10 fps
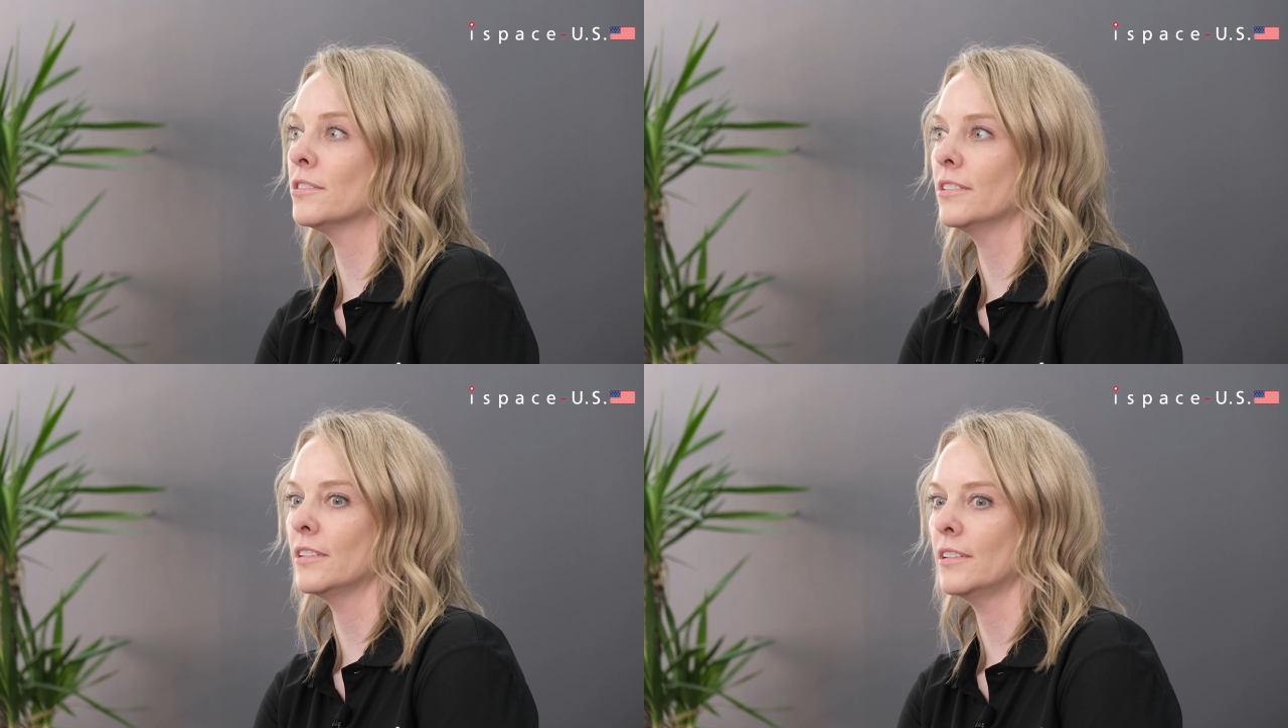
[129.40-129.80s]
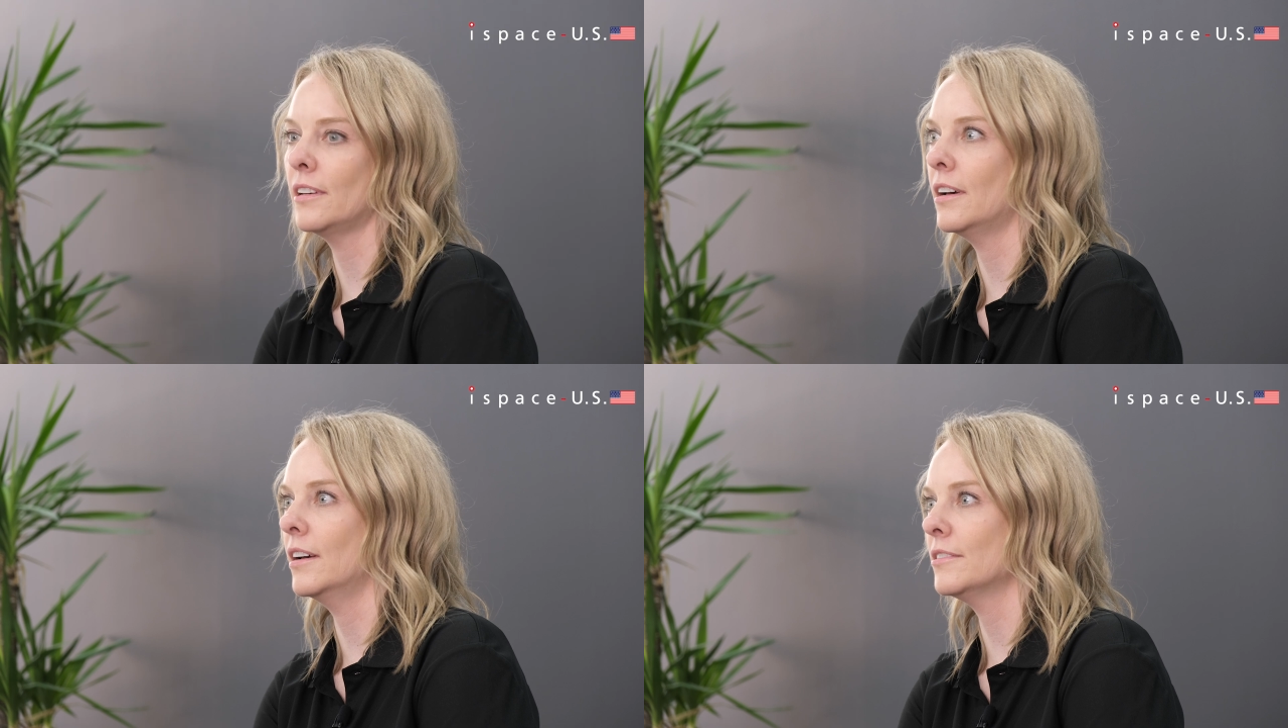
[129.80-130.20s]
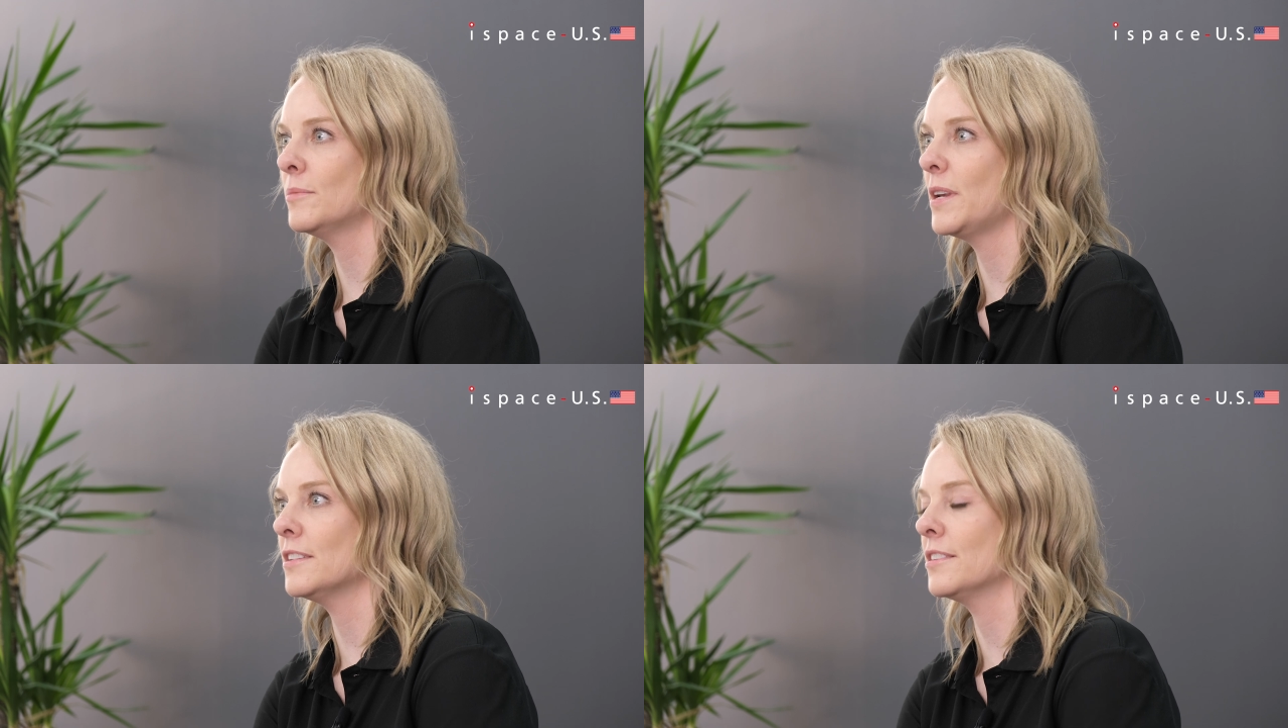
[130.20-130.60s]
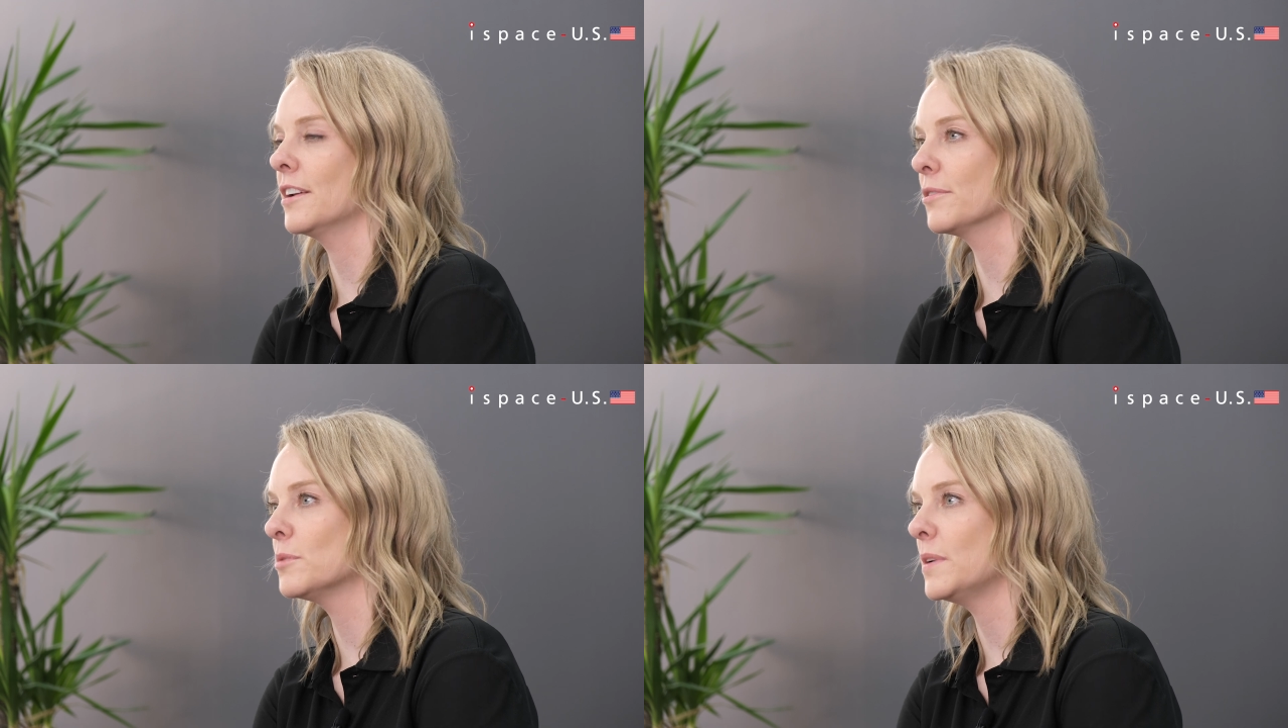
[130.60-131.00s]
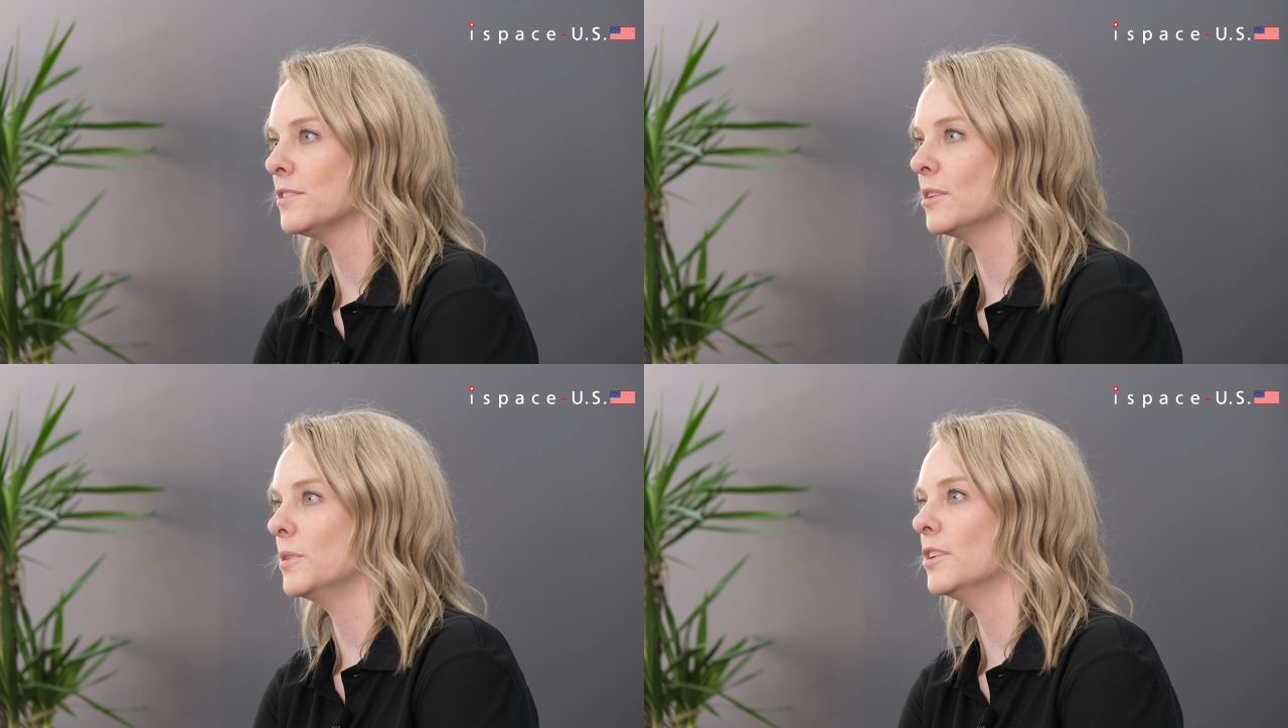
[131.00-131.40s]
the space and
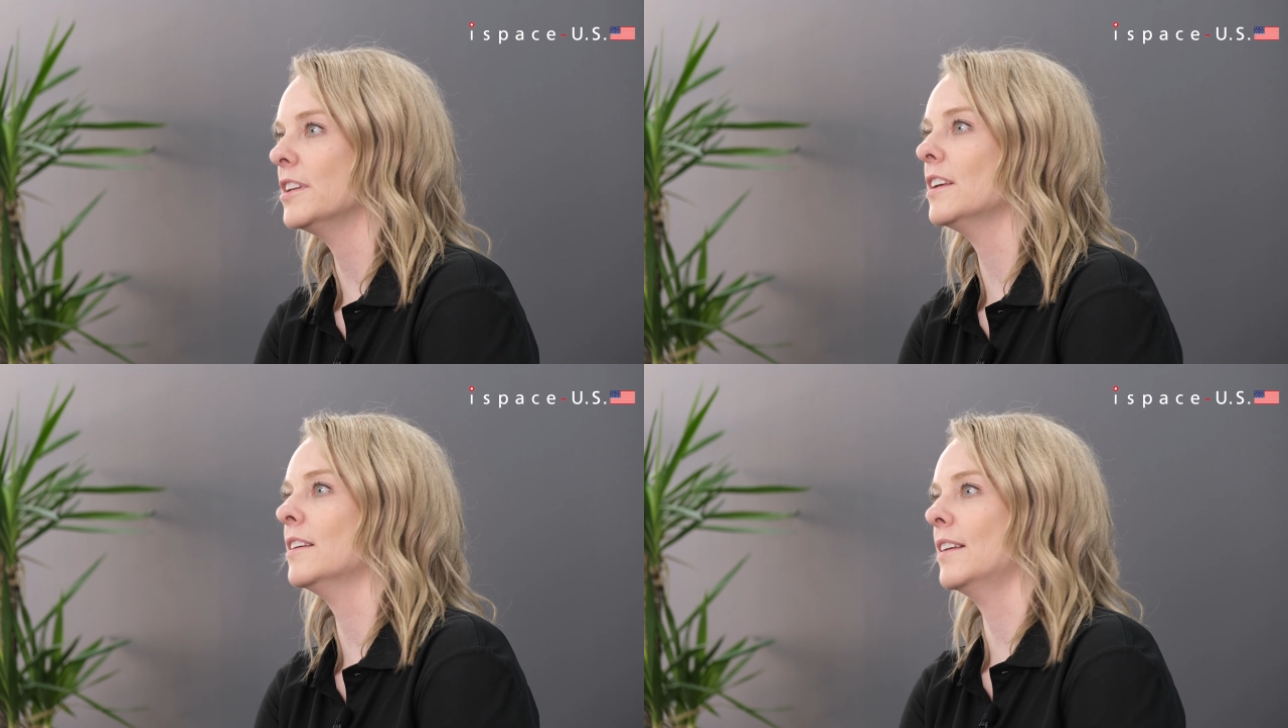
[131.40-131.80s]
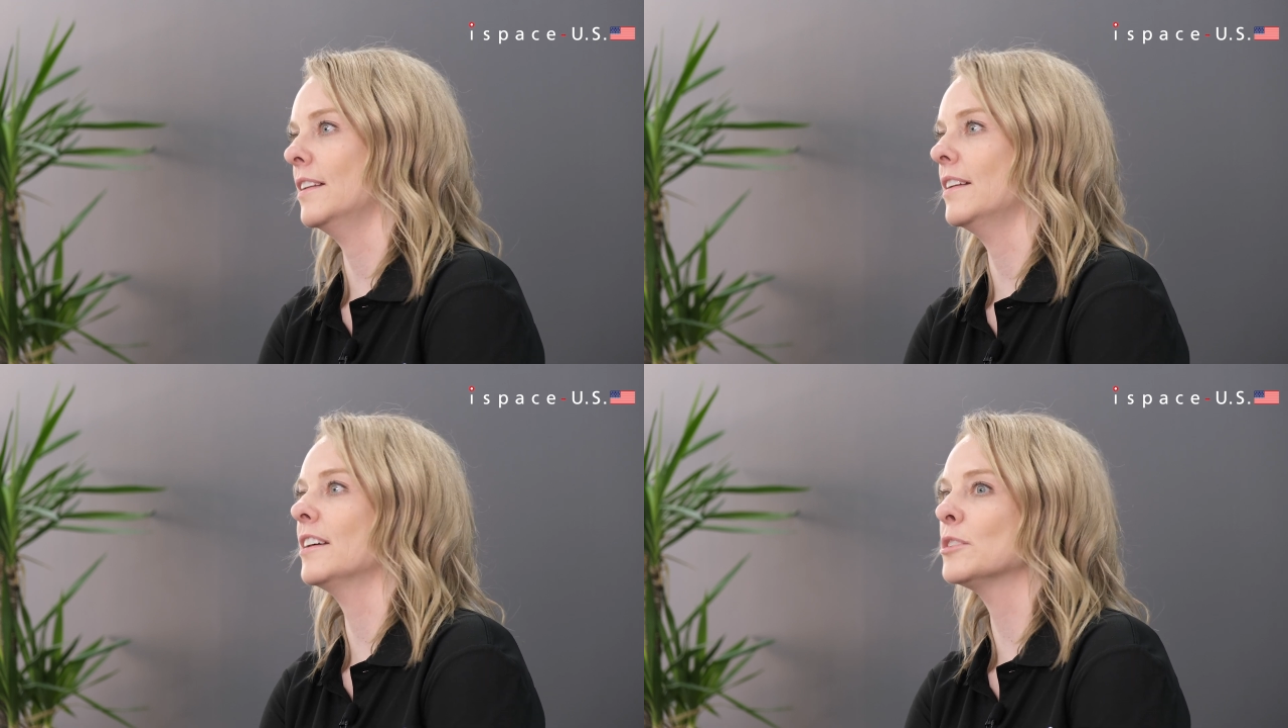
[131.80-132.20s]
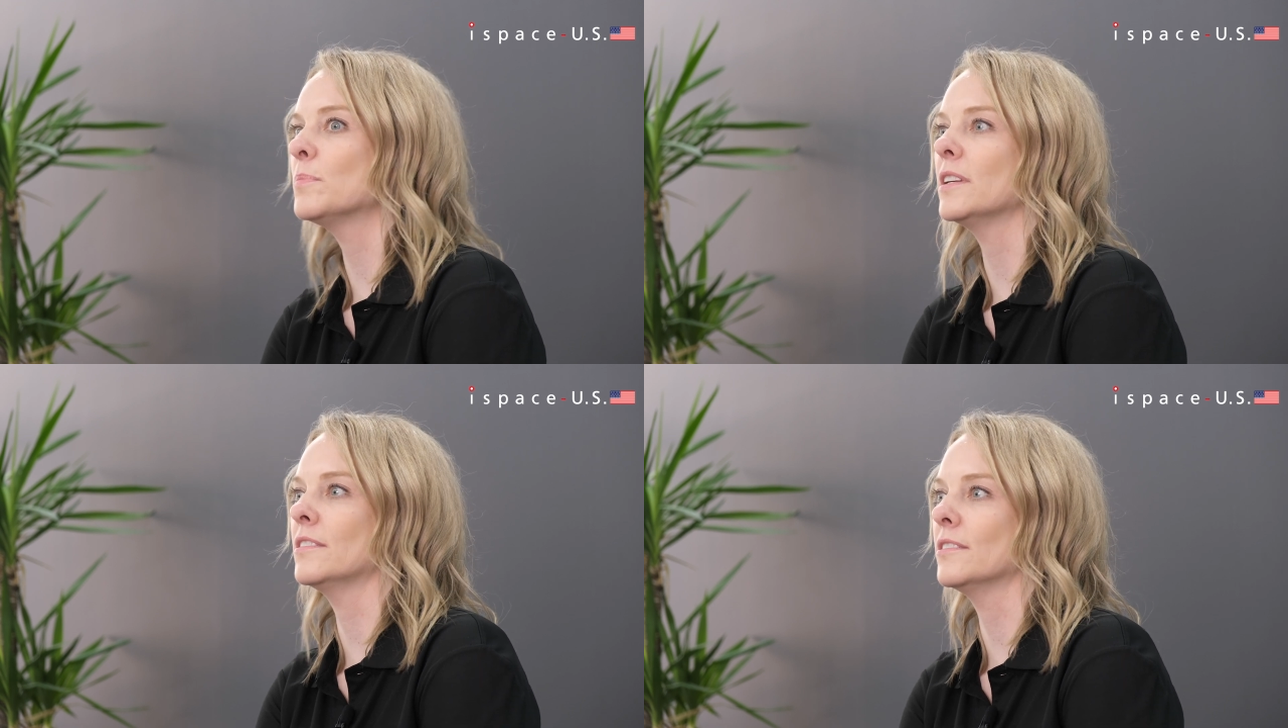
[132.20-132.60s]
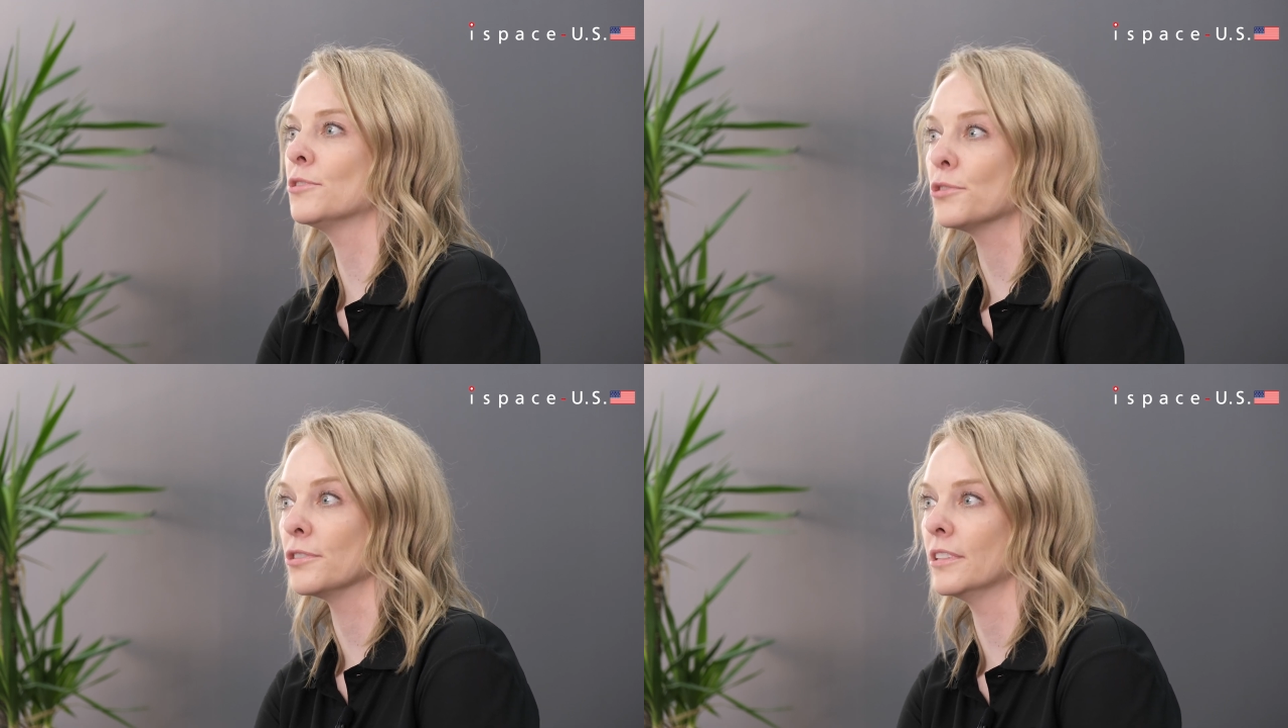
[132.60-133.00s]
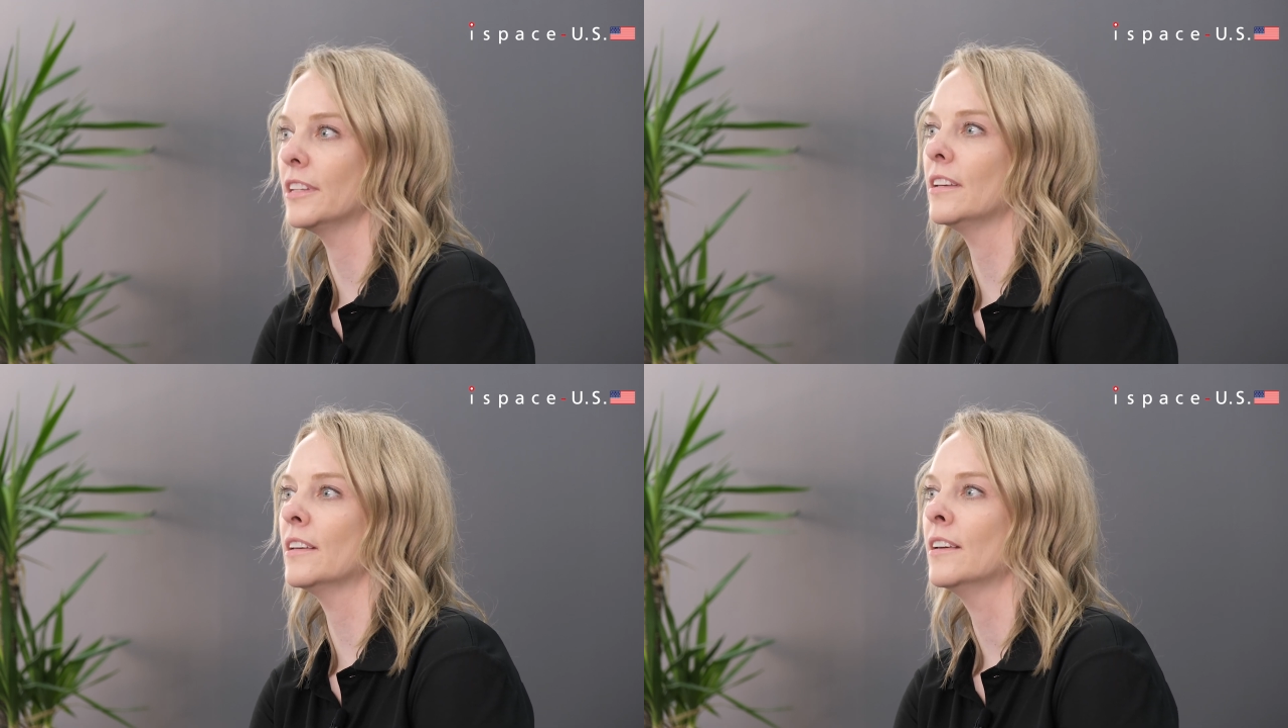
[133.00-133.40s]
aerospace community, and ispace is
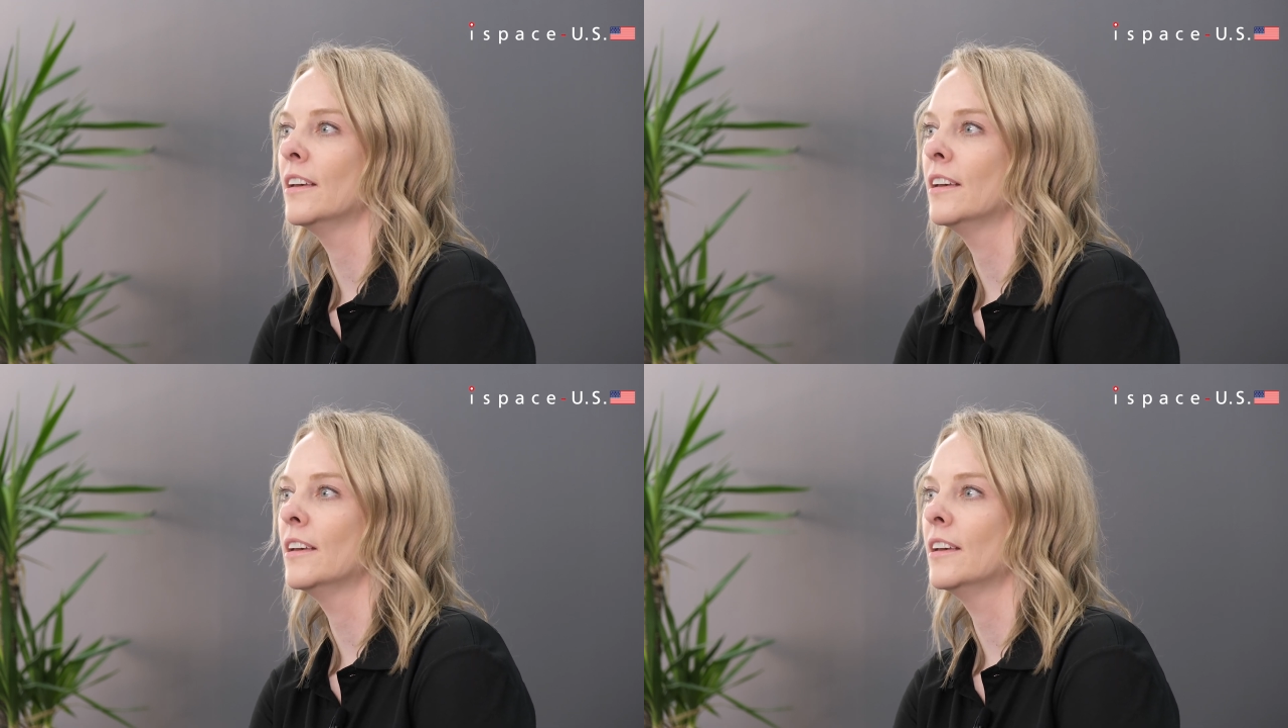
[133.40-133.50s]
certainly